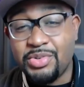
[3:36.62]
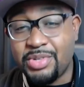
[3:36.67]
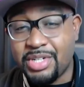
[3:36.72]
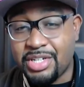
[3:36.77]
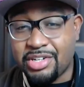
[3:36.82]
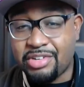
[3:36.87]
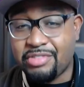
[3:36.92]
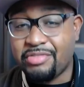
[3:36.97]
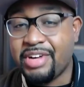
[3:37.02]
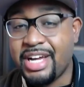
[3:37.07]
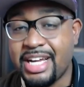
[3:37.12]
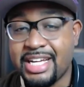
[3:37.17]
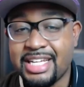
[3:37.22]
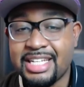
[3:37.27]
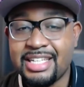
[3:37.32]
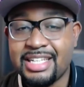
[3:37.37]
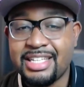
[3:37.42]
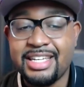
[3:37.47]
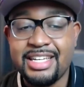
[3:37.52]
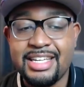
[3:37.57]

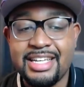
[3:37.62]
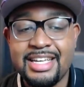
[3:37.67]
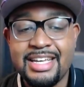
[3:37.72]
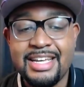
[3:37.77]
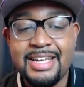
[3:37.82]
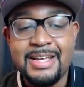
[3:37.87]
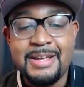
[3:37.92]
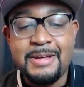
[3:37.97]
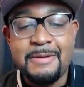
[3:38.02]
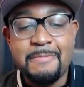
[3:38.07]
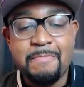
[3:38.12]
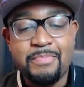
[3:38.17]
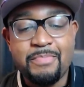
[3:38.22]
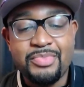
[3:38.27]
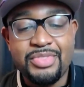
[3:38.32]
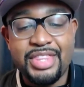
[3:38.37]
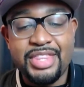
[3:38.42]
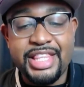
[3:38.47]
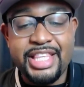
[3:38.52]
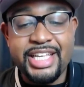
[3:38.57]
correctly,
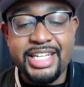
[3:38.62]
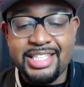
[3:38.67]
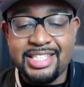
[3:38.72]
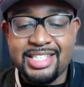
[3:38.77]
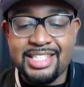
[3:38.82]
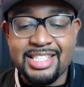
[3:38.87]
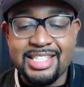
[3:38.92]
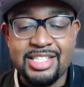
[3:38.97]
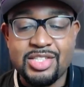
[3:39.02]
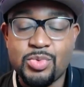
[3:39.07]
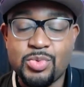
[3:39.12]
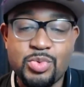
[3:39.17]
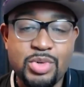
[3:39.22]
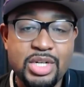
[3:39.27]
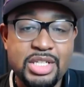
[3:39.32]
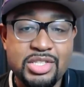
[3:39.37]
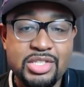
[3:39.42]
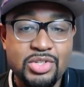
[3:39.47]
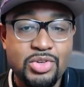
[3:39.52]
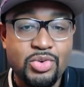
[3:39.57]
this is what's
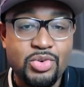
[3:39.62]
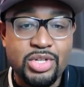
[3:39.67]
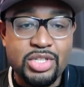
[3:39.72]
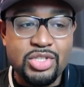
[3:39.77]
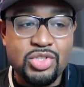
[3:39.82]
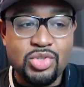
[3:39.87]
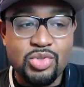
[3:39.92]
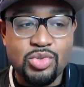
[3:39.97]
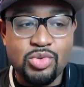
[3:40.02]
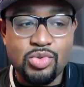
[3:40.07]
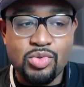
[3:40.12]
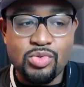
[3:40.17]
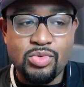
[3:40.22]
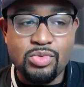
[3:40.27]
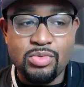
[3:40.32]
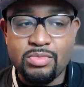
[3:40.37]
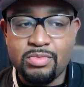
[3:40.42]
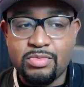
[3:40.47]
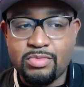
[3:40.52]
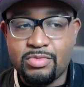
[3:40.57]
going to
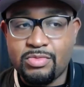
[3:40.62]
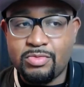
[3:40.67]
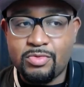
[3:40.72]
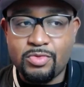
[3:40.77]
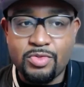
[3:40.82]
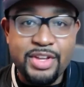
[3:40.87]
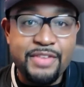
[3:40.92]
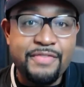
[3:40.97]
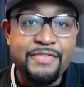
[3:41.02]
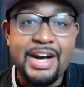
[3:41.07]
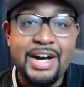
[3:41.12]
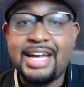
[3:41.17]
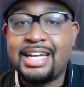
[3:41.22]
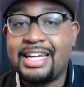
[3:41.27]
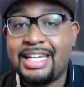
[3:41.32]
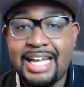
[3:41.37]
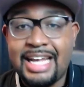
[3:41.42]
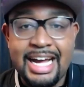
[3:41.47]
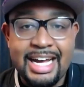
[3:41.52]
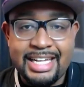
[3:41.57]

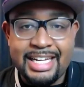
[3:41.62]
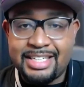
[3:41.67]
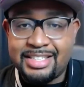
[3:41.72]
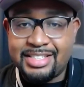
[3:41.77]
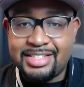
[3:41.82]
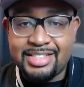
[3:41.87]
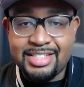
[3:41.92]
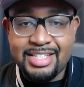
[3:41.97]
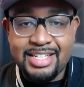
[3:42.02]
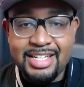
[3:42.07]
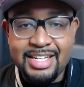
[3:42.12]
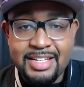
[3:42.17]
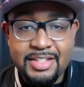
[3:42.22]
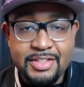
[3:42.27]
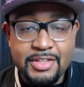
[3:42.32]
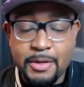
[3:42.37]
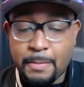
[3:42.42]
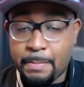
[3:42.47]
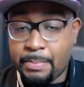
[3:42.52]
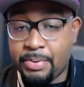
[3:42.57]
revitalize the
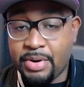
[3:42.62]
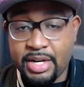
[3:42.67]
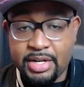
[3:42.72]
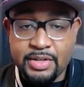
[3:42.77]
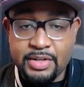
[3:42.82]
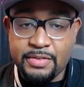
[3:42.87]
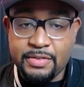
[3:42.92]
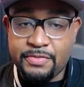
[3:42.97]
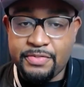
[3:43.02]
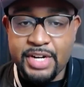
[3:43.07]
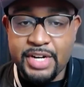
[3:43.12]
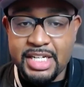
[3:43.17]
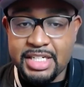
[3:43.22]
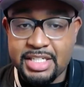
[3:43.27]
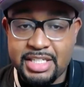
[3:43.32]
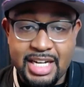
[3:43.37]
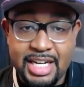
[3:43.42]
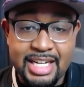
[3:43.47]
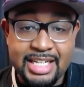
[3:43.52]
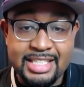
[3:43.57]
Predator
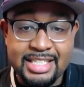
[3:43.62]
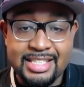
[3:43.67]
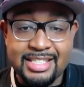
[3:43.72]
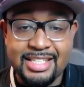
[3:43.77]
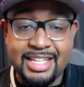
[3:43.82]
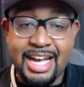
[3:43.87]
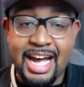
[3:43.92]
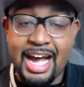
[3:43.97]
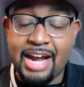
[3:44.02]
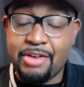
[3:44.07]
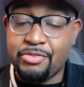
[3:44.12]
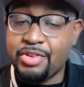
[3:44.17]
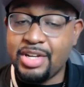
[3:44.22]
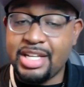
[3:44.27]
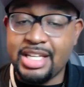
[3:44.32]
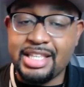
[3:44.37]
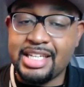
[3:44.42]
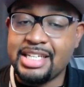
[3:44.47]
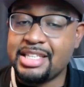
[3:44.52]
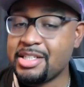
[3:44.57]
franchise. I really
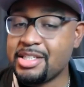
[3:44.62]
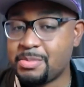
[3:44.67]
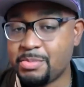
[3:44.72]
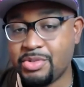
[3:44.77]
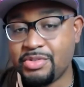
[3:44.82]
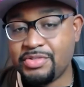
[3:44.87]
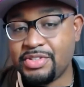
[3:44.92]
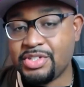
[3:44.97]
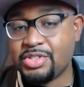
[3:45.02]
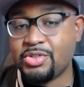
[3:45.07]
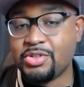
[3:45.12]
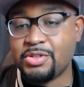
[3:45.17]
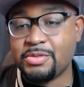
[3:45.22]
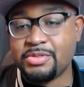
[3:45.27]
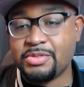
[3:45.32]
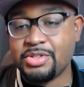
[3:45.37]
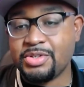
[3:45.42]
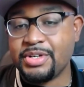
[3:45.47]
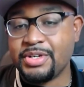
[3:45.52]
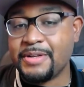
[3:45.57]
think this movie is going to
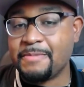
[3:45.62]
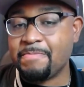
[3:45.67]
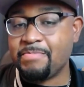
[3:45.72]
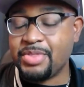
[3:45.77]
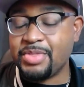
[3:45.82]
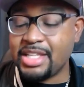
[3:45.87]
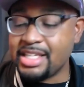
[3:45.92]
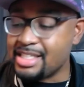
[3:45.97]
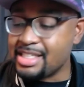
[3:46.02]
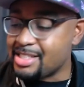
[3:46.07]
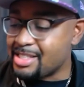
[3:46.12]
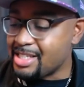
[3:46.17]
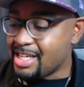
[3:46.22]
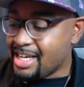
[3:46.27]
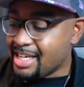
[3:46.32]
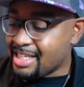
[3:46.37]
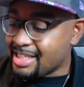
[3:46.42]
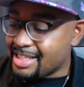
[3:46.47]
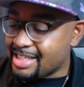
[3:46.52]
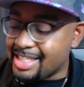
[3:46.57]
do it.
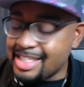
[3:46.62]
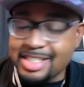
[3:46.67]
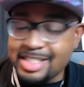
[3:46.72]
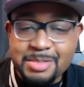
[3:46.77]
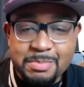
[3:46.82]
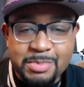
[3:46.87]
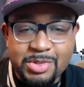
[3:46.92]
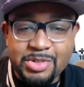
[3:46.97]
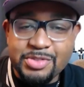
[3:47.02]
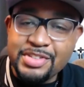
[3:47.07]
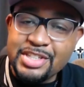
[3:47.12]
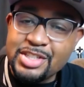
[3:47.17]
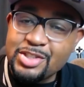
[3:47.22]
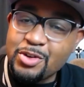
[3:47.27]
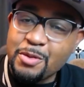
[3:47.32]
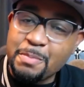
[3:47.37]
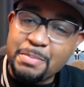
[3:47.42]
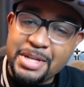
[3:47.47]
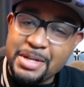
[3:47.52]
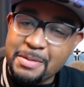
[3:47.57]
This movie is going to
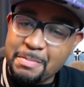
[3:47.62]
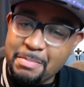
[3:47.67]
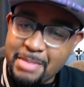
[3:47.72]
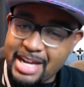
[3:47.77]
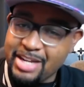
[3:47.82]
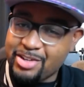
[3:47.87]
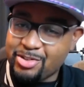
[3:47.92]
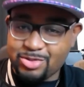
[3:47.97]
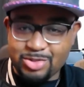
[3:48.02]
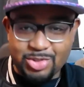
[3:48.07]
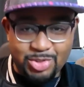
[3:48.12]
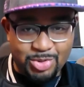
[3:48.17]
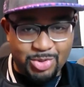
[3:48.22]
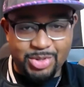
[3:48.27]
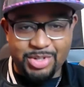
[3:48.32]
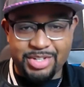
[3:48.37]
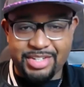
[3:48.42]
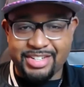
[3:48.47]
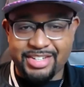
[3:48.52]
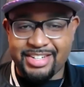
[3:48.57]
be the Michael
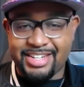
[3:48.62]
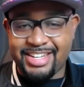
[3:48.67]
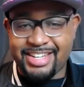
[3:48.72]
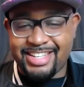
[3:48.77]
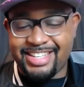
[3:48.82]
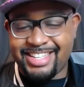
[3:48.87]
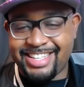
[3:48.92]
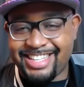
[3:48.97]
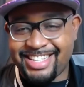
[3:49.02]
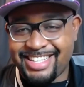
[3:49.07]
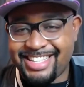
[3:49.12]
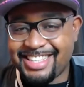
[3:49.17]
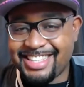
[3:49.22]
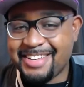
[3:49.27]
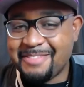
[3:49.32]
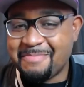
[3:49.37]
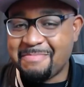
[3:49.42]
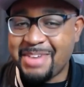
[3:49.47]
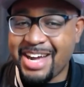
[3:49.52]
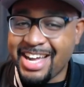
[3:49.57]
Jordan, the
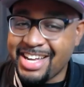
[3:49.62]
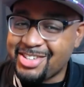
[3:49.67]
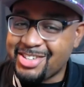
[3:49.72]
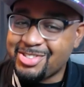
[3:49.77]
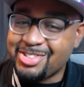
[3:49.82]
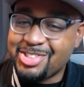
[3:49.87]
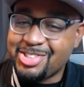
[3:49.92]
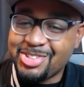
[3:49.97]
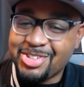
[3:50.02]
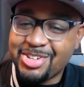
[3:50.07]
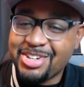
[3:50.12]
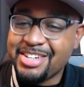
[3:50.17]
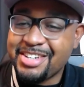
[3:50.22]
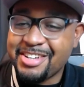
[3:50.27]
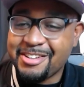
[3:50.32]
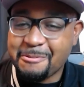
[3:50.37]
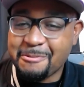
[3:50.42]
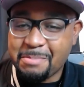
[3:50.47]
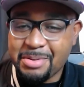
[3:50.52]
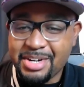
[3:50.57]
Michael Jordan of the
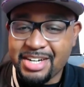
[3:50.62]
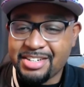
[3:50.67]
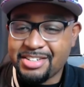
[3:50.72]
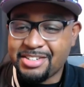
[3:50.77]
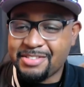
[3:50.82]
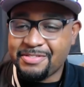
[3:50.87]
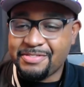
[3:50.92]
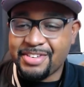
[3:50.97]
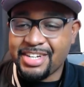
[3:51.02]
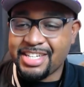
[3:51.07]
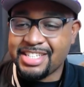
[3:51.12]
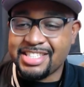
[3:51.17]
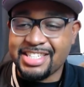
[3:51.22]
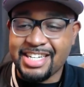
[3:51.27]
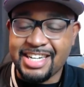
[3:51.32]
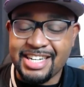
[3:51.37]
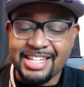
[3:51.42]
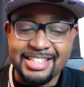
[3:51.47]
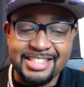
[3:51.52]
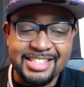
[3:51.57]
Predator
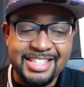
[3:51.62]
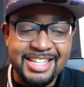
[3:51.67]
franchise.